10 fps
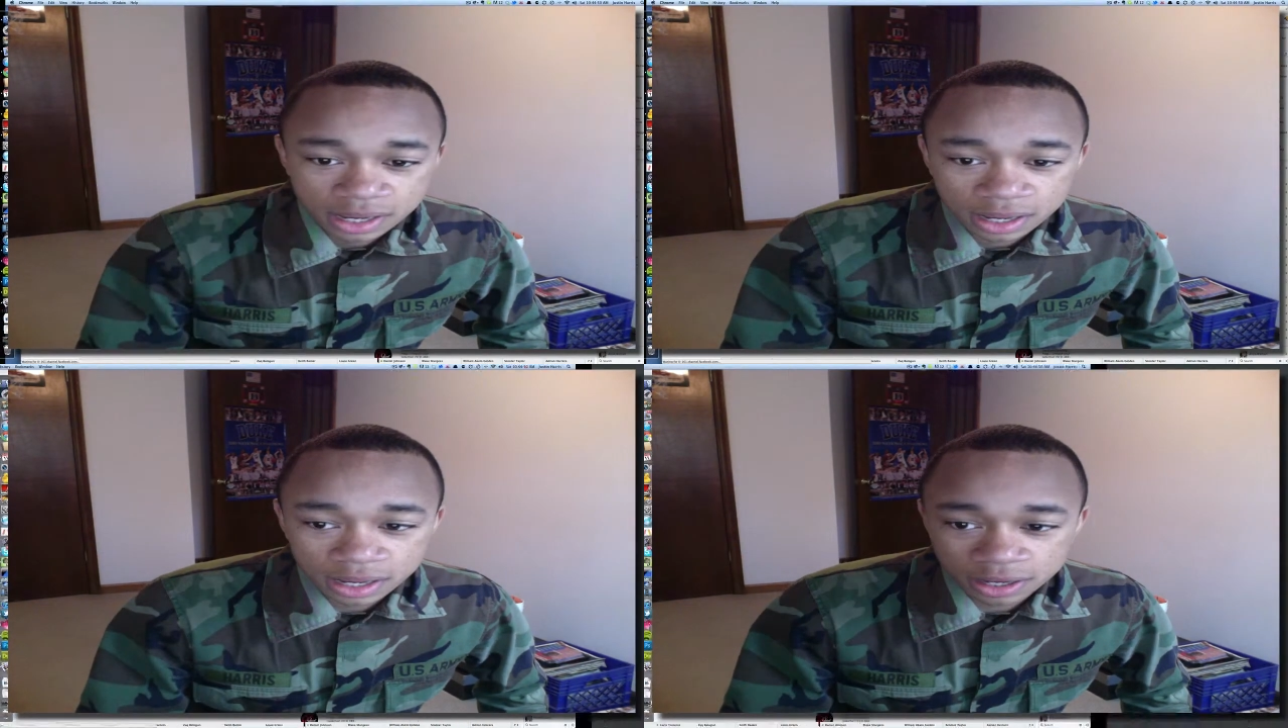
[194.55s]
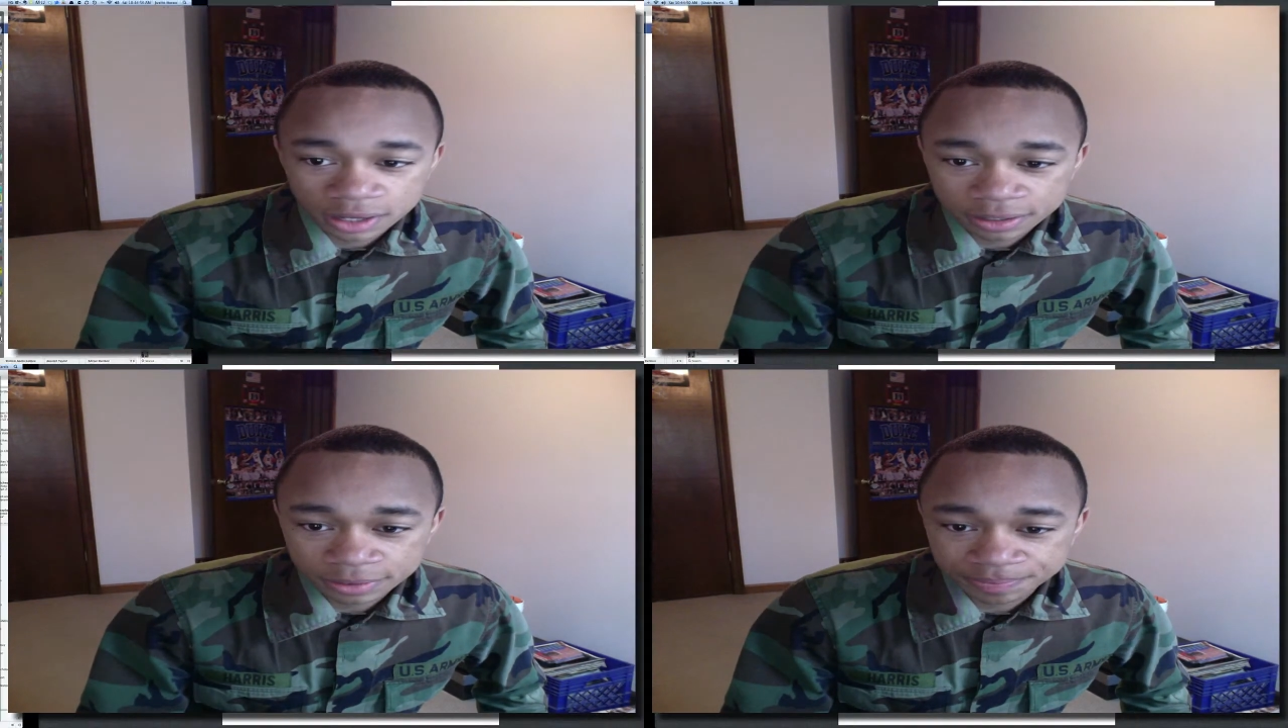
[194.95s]

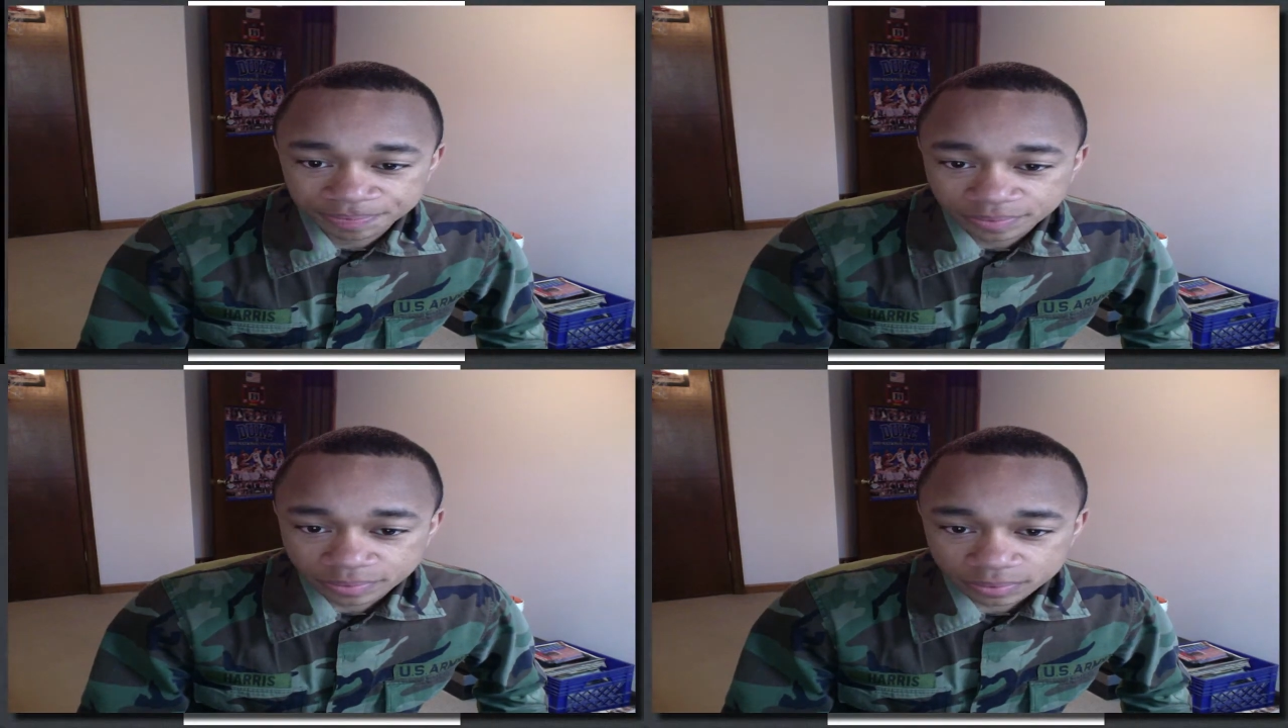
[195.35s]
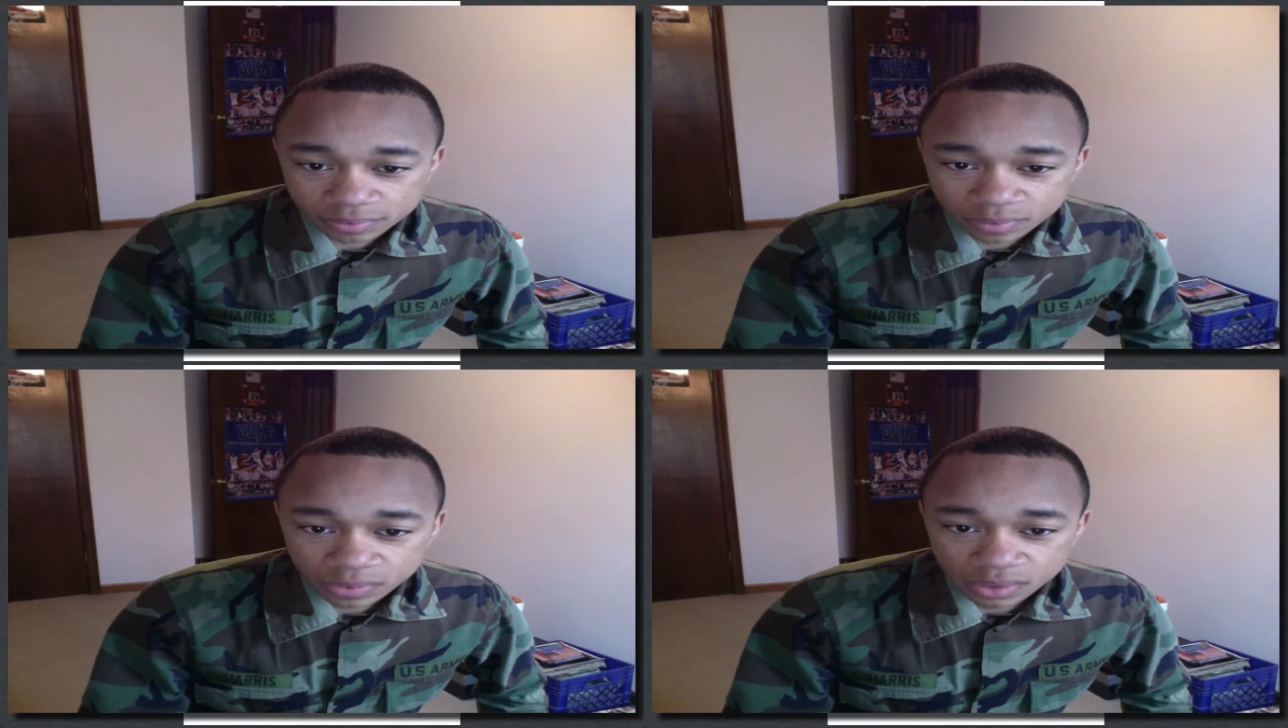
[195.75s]
Um,
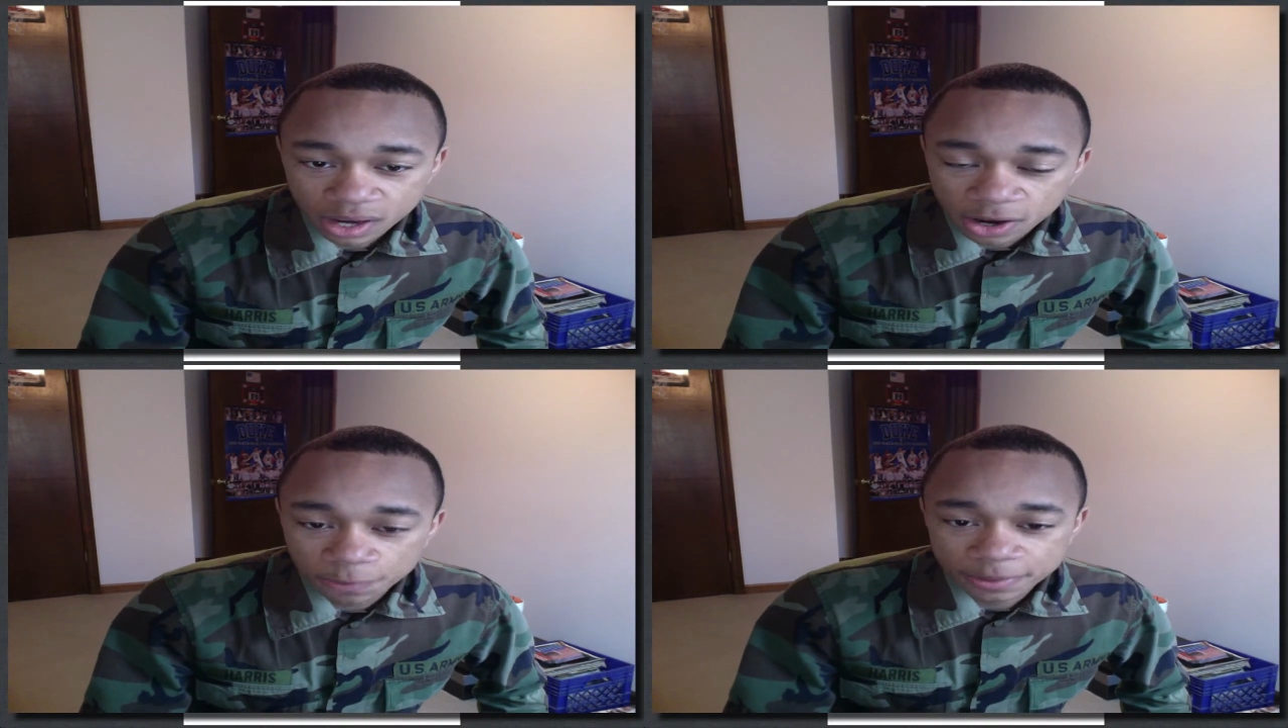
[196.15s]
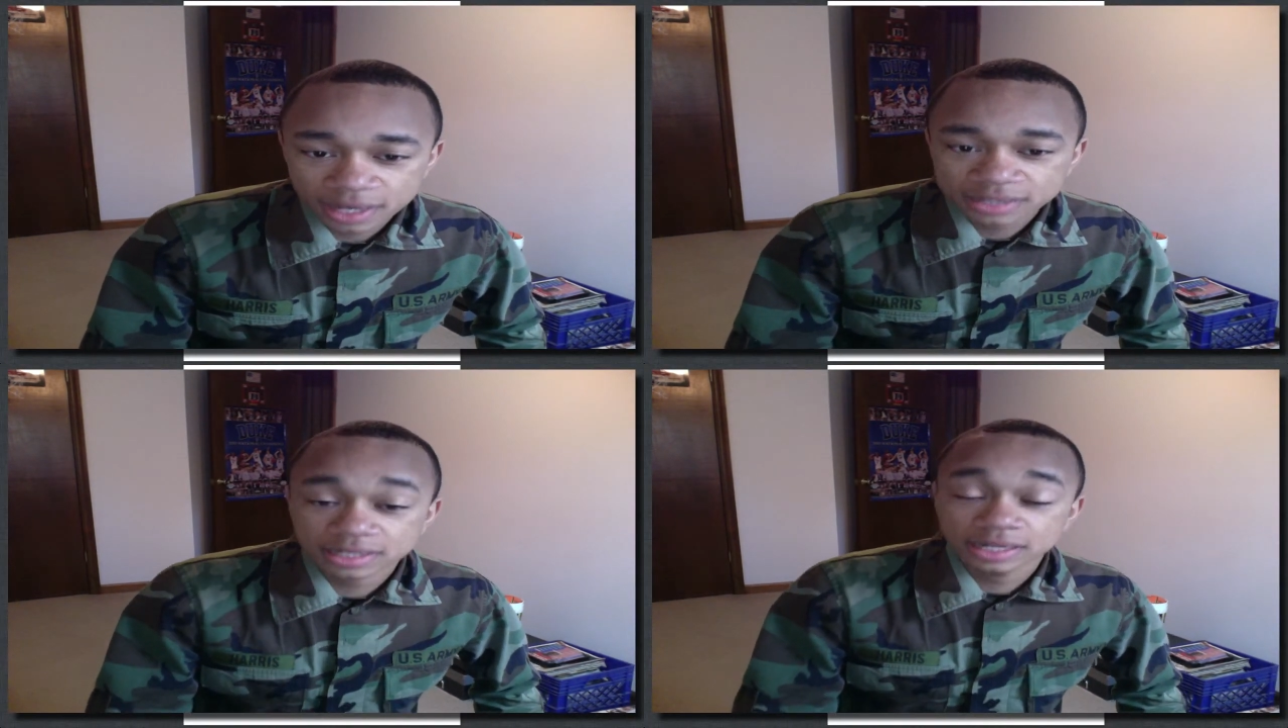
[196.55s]
hope you
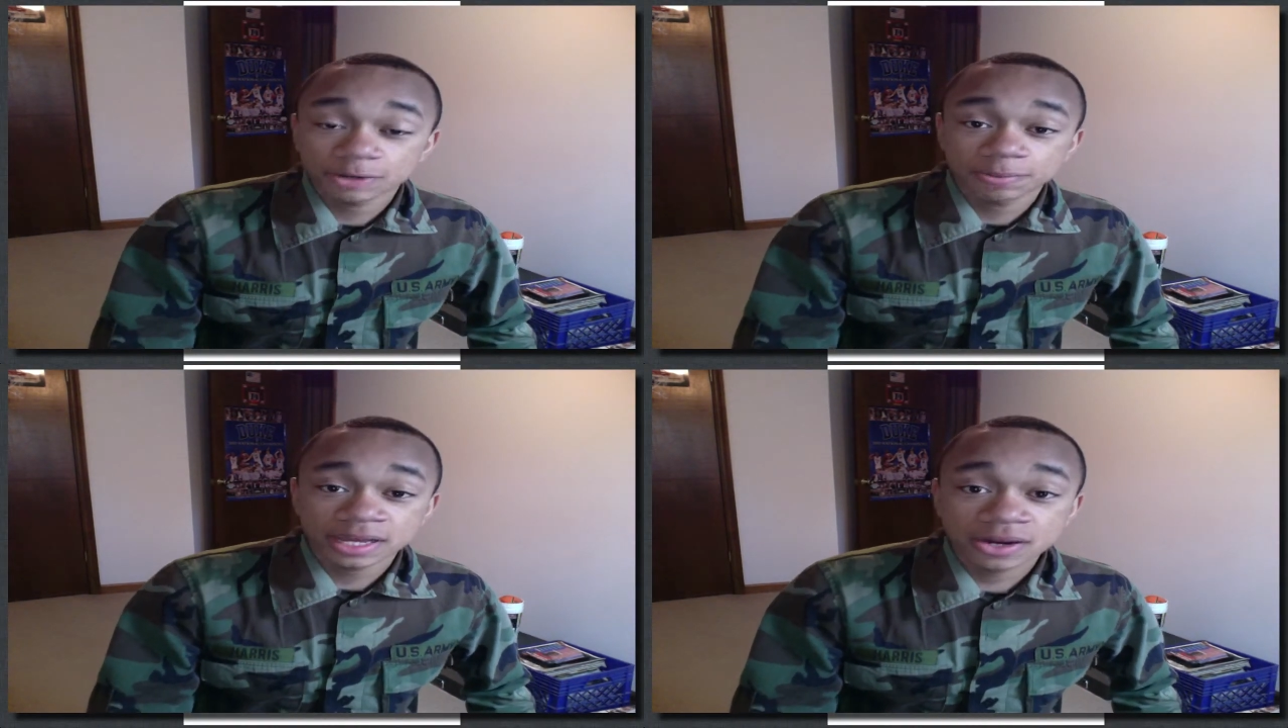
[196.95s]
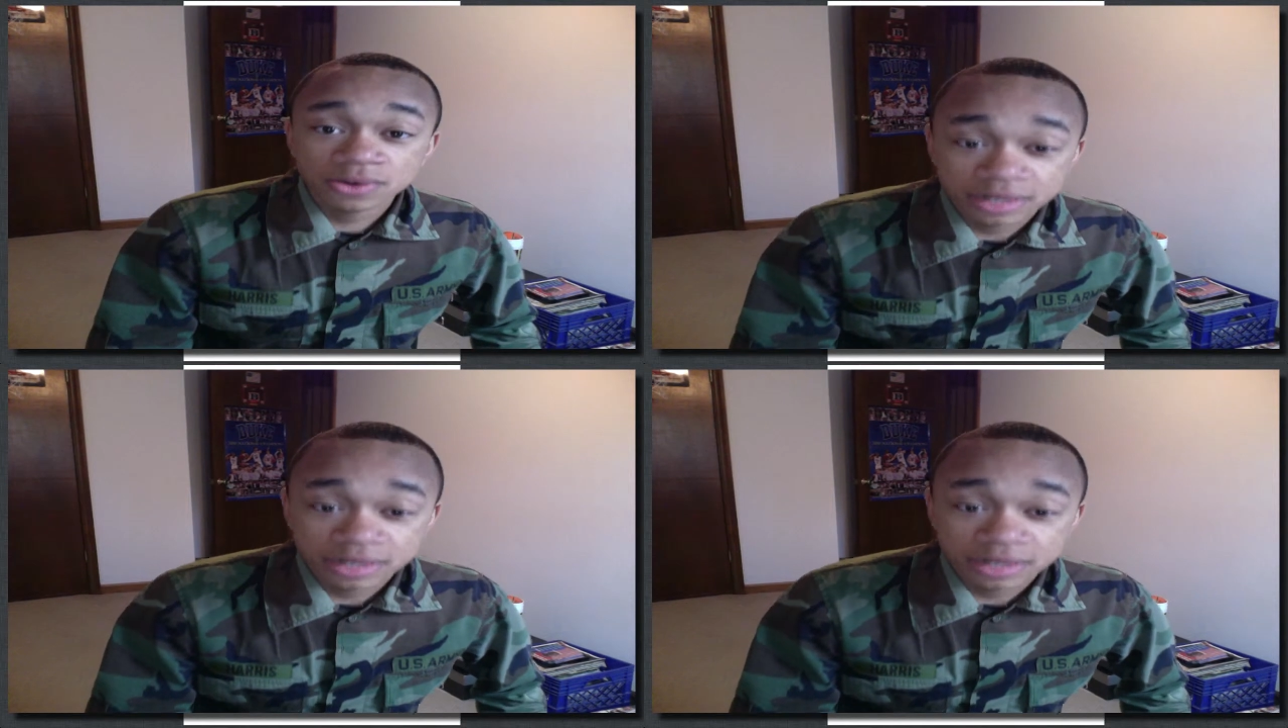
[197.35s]
guys can help me out.